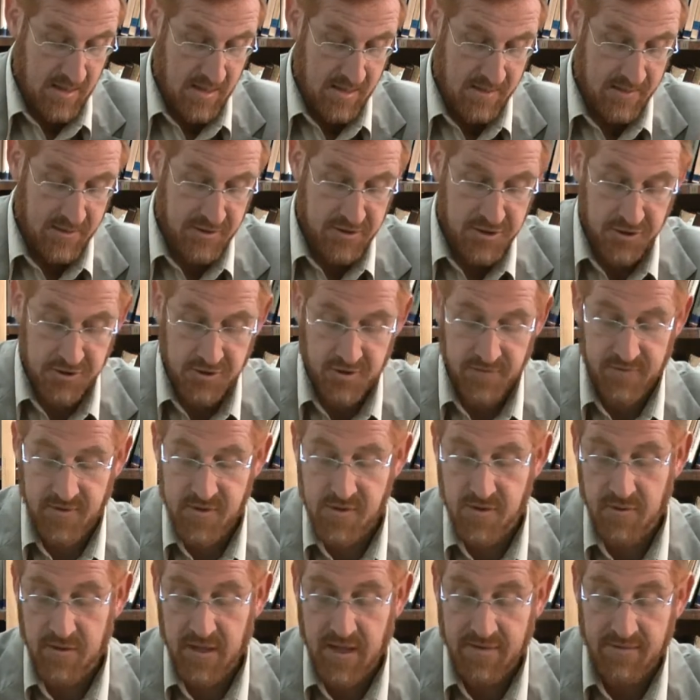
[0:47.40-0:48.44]
The children of
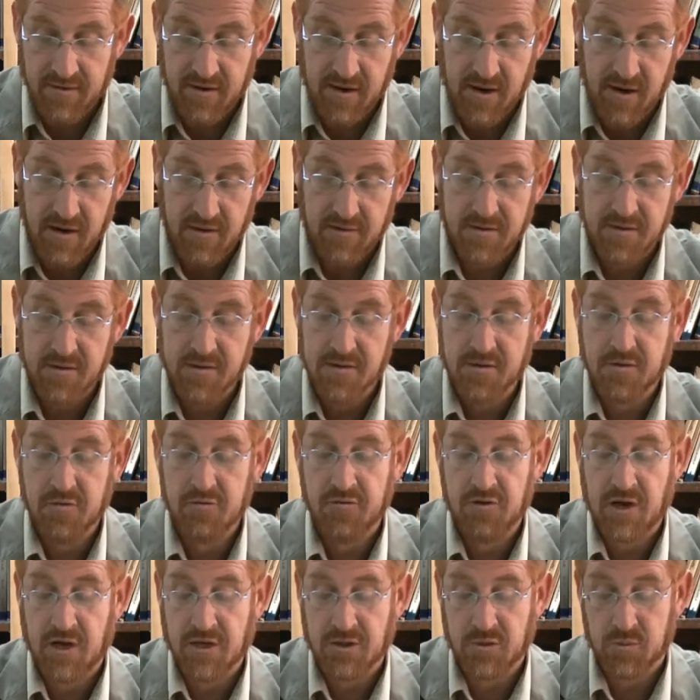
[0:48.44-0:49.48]
Israel gave an inheritance to
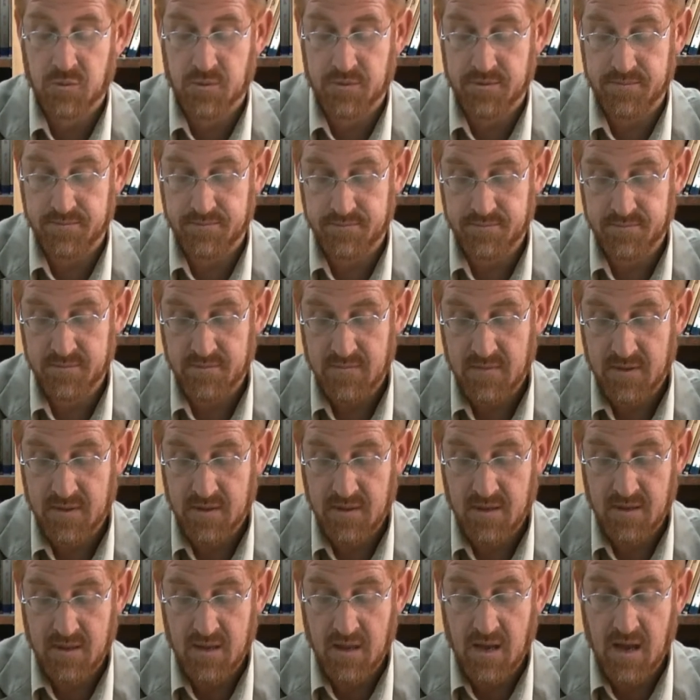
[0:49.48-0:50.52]
Joshua.
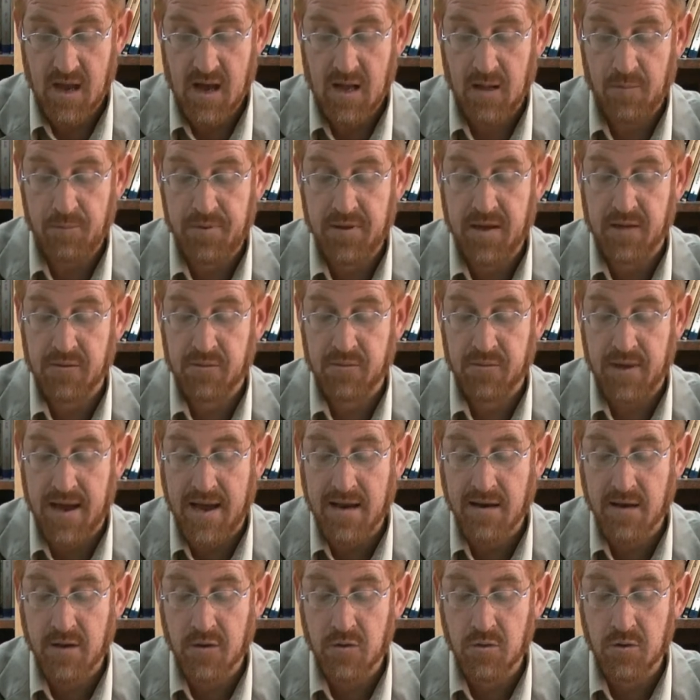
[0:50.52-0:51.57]
Al pi Adonai
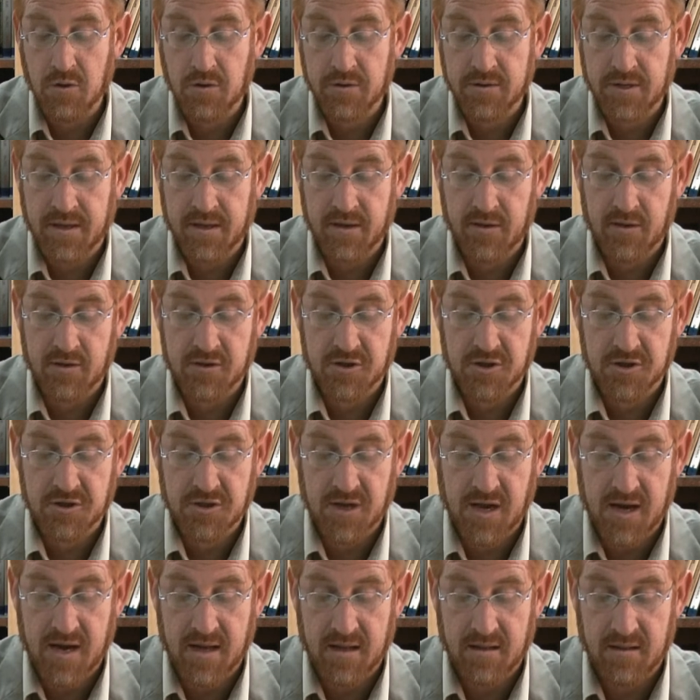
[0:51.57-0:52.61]
natnu lo ta'ir asher
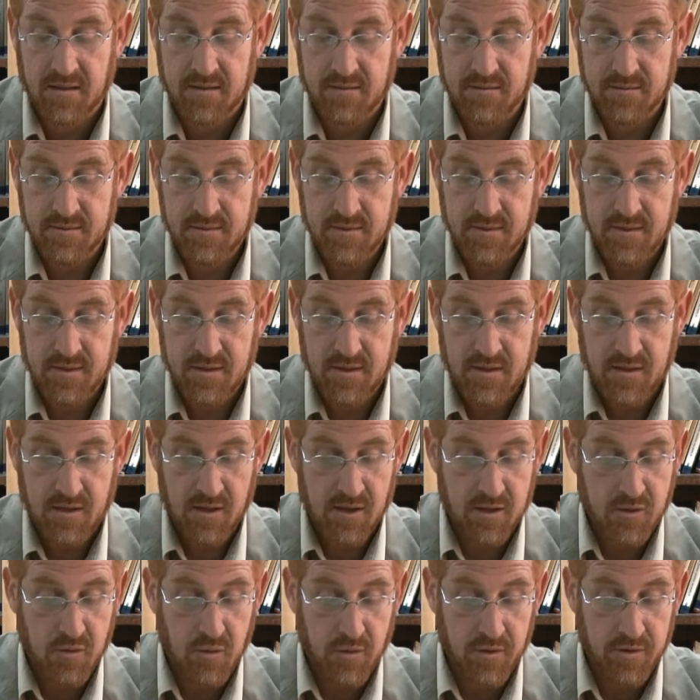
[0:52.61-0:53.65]
sha'al.
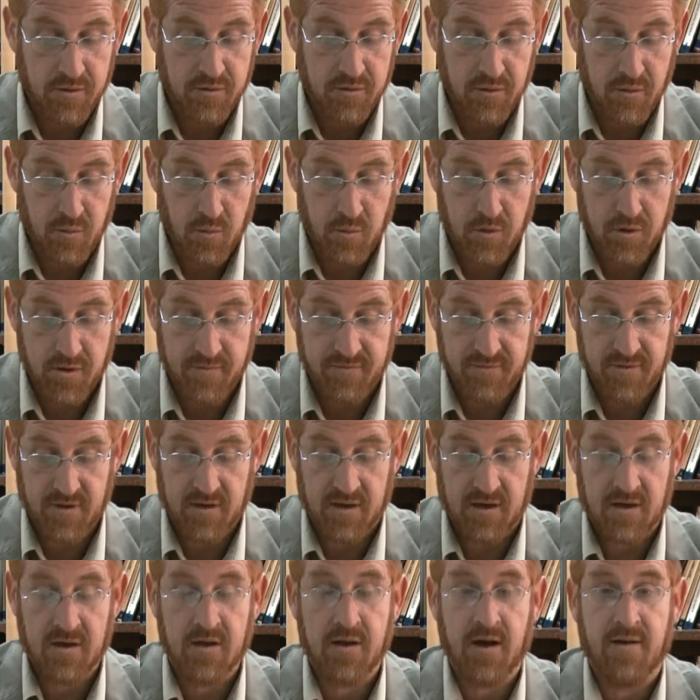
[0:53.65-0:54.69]
According to the word
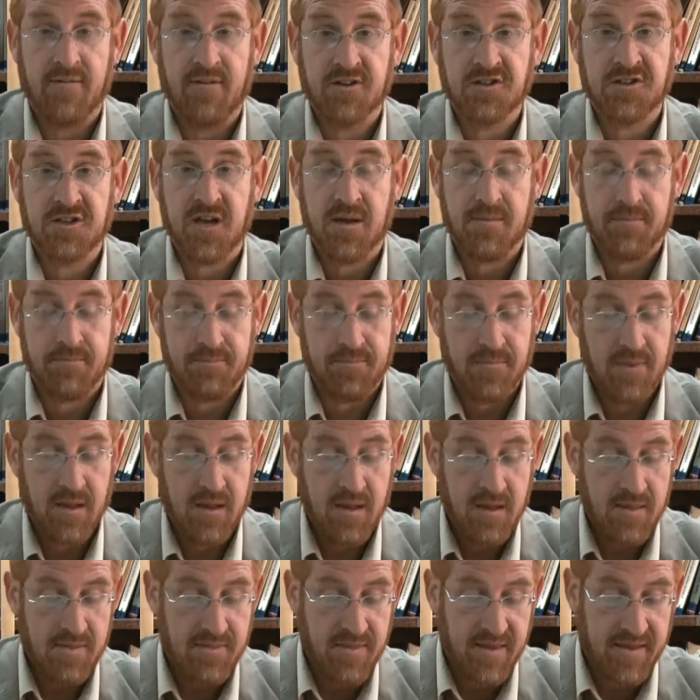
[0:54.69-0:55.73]
of Hashem,
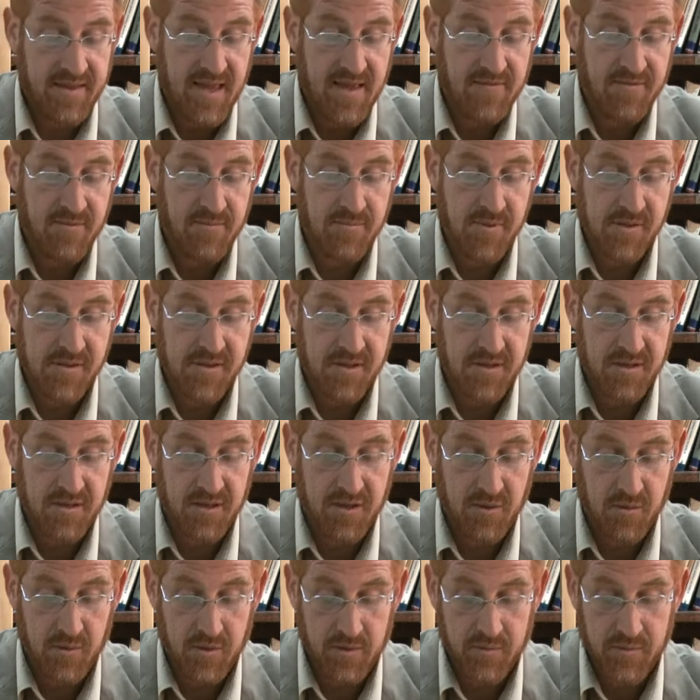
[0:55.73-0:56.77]
they gave him the city
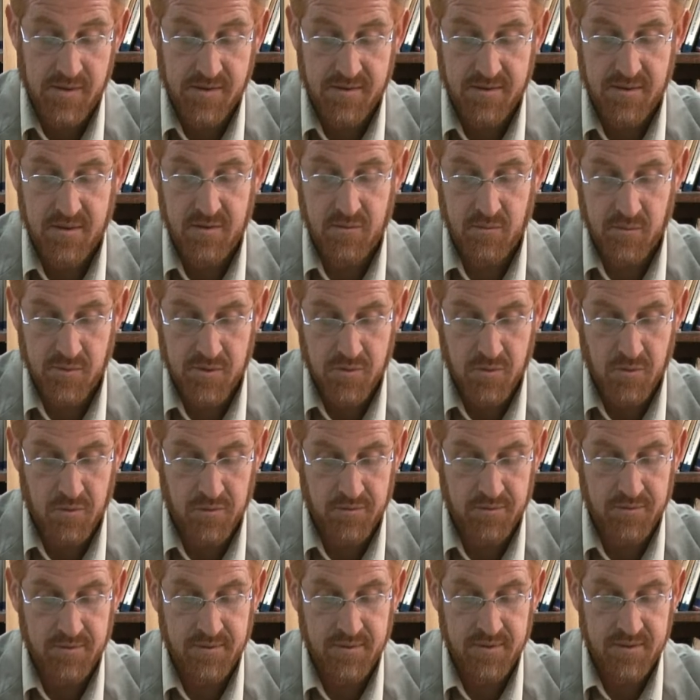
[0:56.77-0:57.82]
he requested. It was
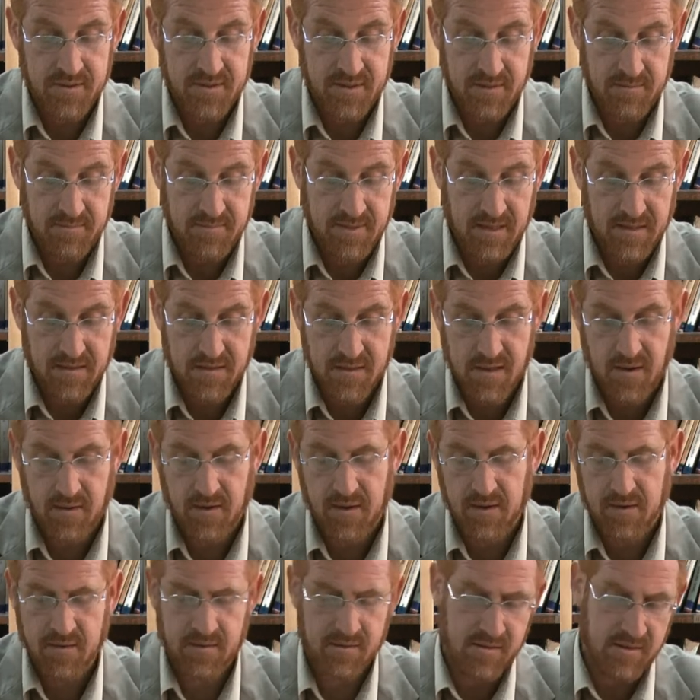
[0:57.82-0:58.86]
called Timnat
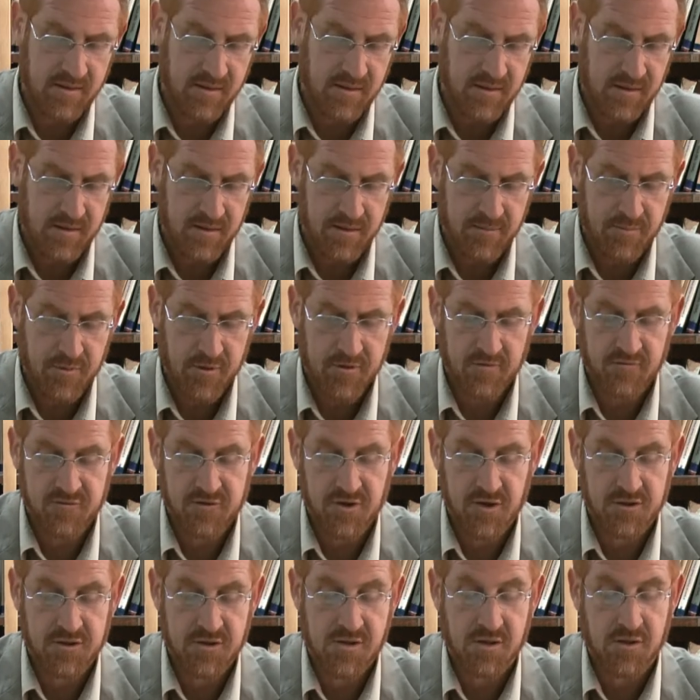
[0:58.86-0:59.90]
Serach. In the book of
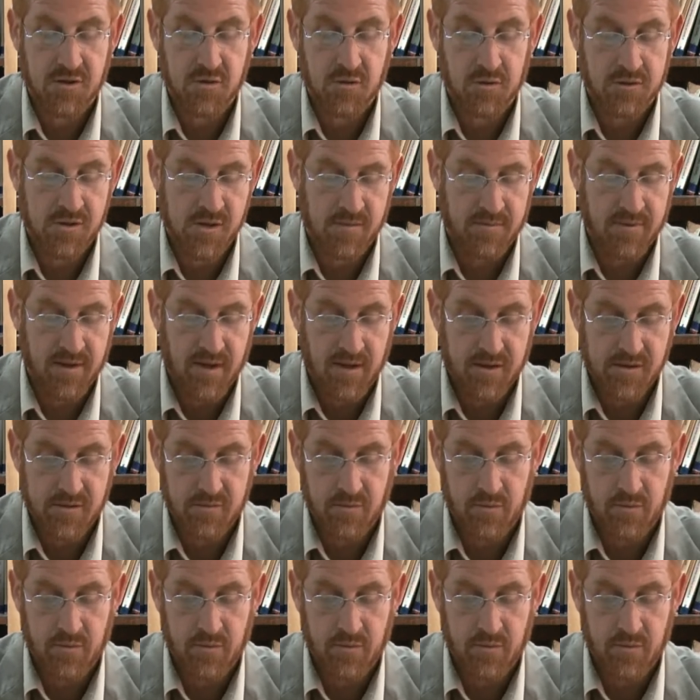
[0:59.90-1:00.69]
Judges, it's called something else.